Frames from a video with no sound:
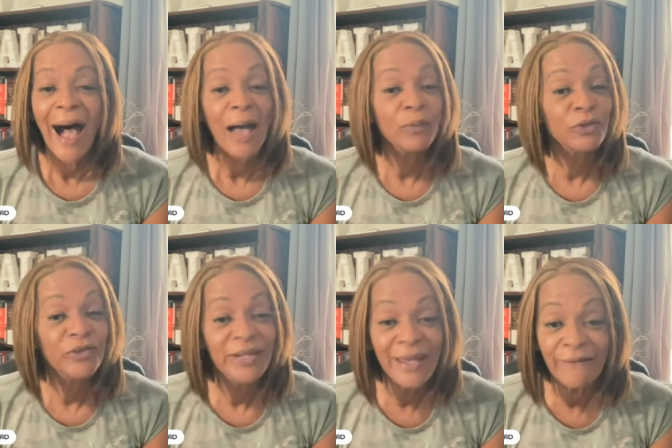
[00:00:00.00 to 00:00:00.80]
I will
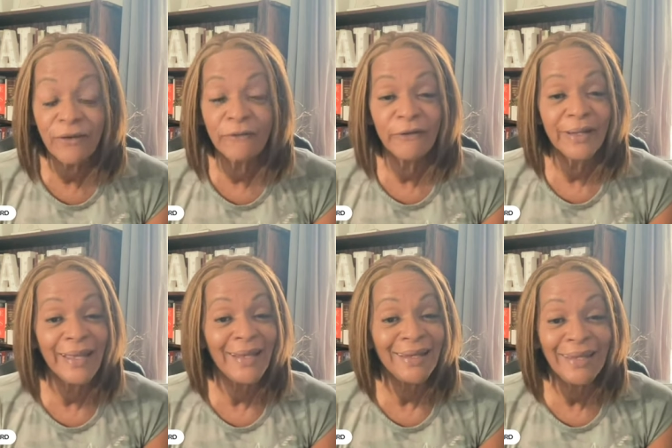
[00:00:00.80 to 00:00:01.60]
never
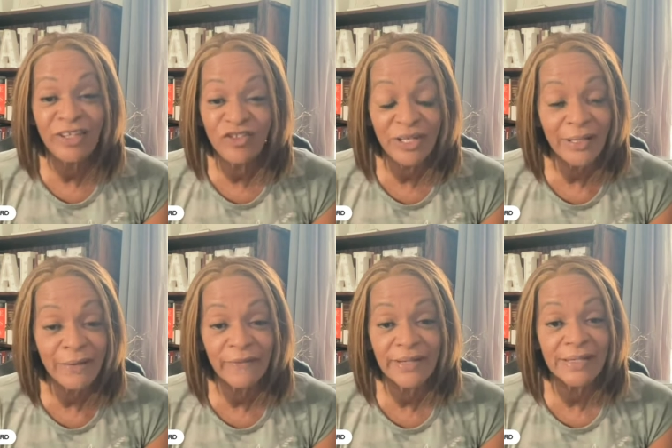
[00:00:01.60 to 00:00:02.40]
forget each and
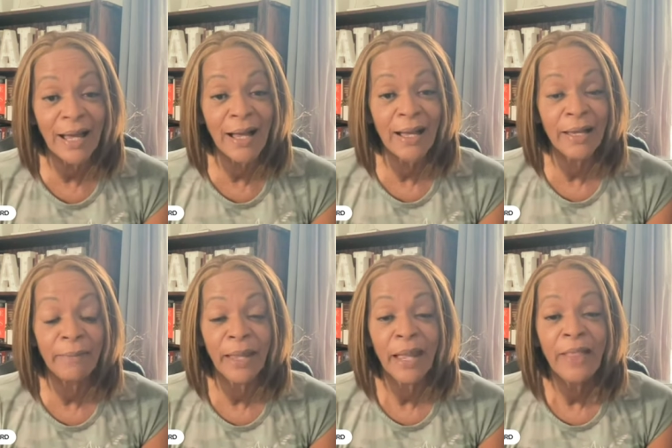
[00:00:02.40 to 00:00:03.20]
every
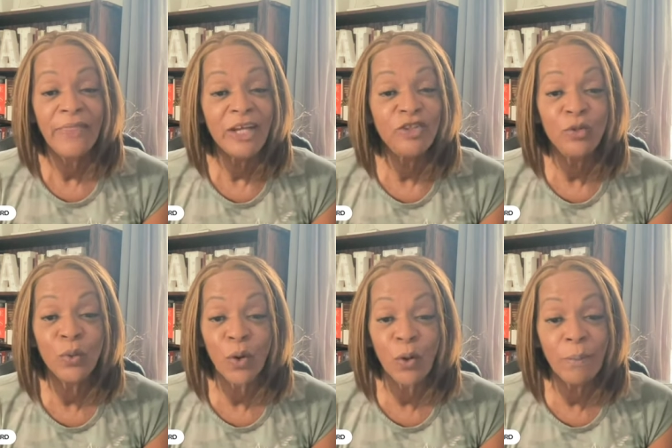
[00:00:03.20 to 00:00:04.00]
time that
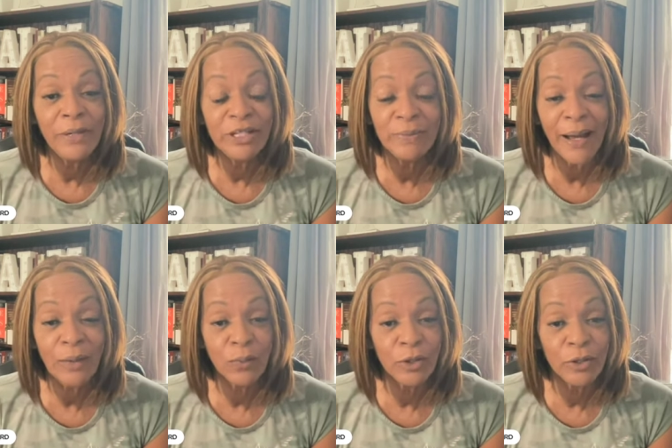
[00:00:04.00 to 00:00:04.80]
you opened my
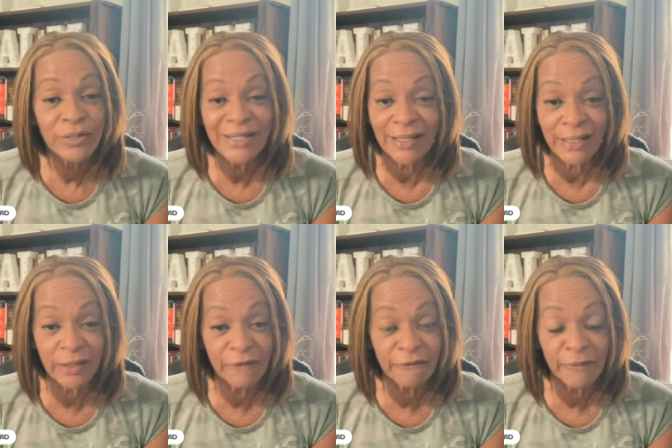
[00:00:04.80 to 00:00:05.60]
word to
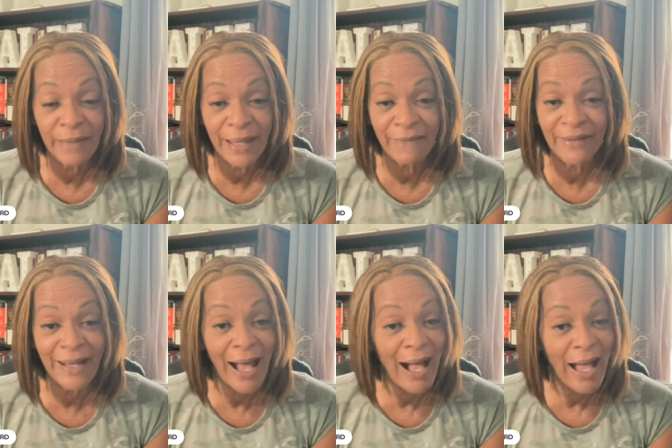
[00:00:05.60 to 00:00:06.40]
hear from heaven.
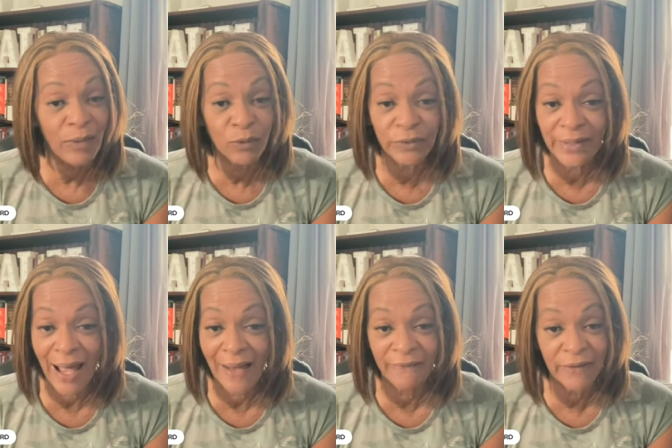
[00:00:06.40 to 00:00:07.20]
I will
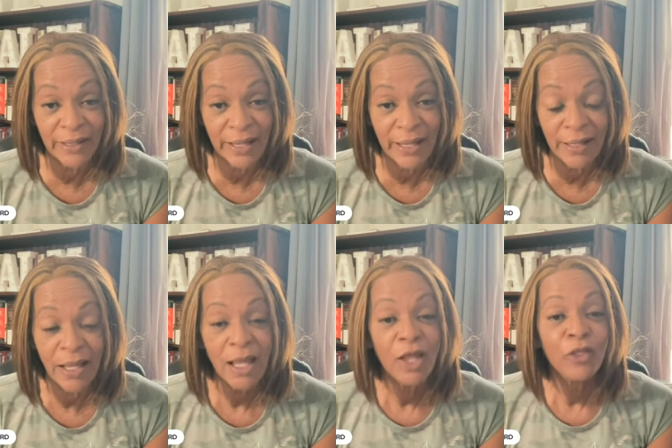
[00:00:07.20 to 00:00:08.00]
not forget
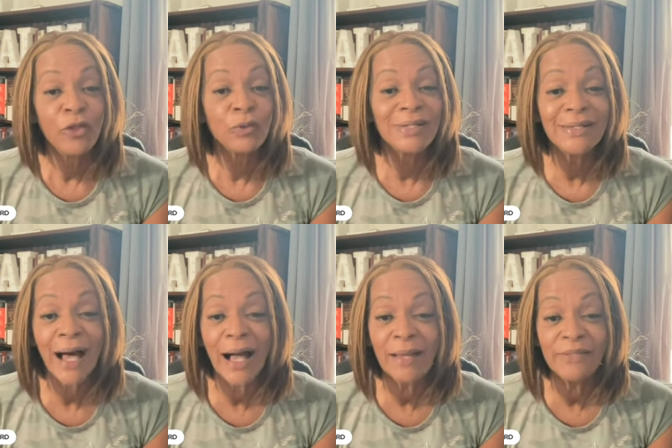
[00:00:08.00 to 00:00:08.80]
those
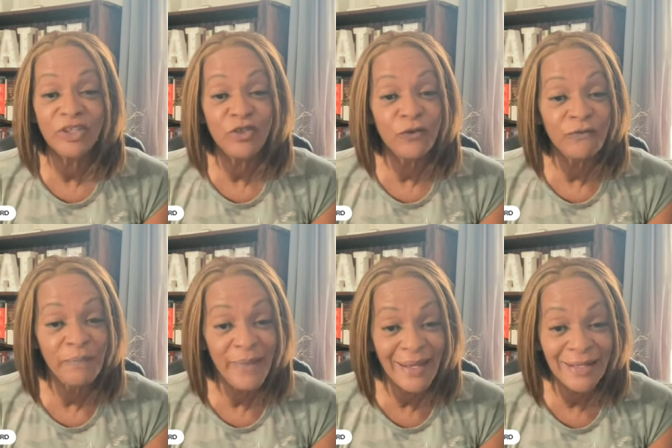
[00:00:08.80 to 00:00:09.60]
times that you've
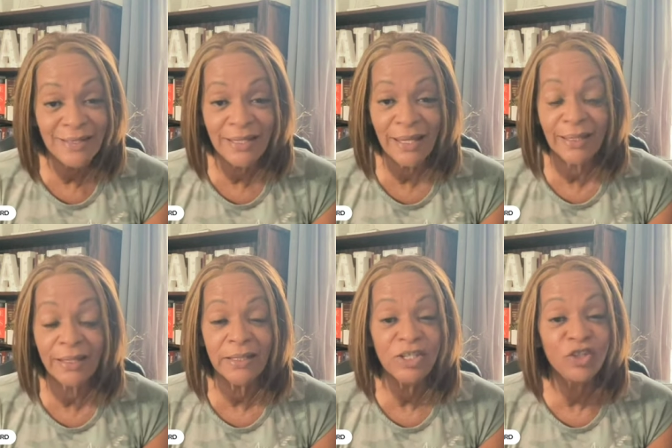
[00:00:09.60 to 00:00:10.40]

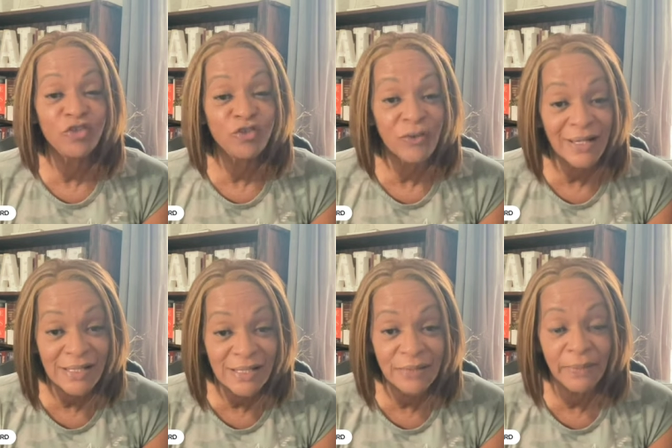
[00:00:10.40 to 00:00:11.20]
meditated to
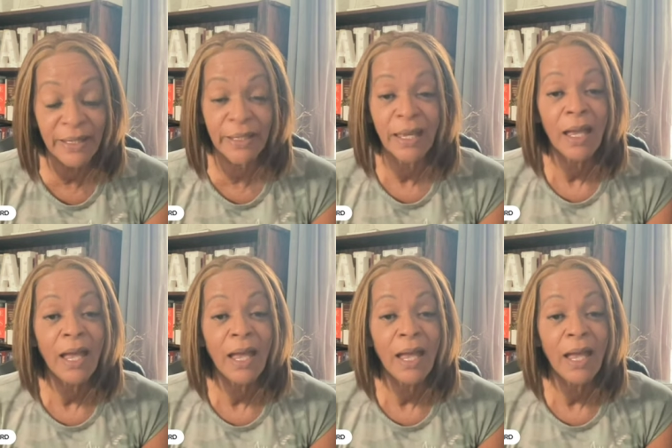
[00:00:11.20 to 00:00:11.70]
trust me,